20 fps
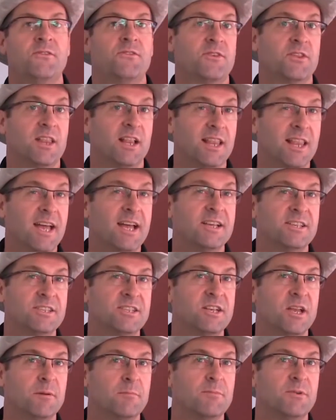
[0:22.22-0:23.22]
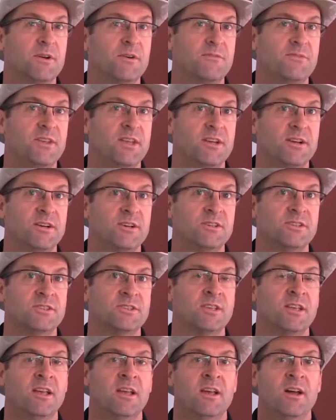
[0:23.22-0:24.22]
for the last number of
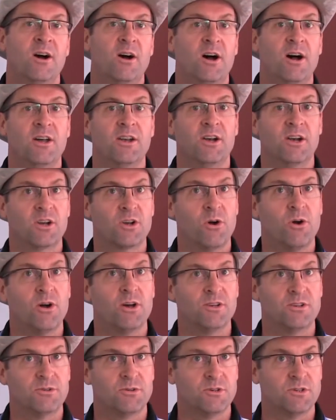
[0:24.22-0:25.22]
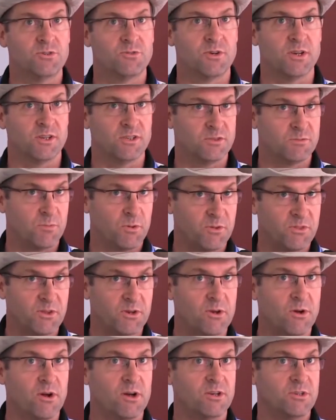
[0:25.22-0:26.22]
years on our contour drills, both
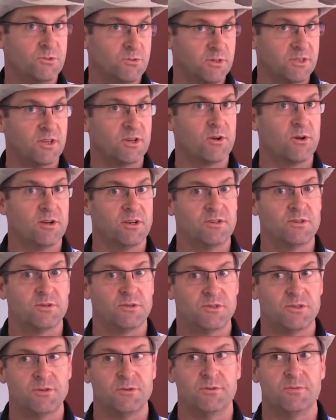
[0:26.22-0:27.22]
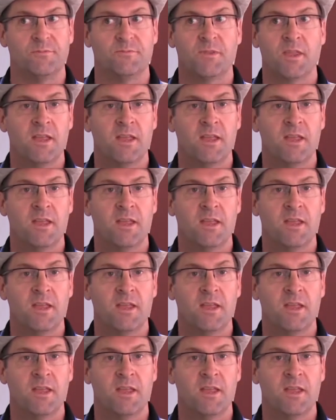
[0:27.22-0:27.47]
the contour and the contour 2.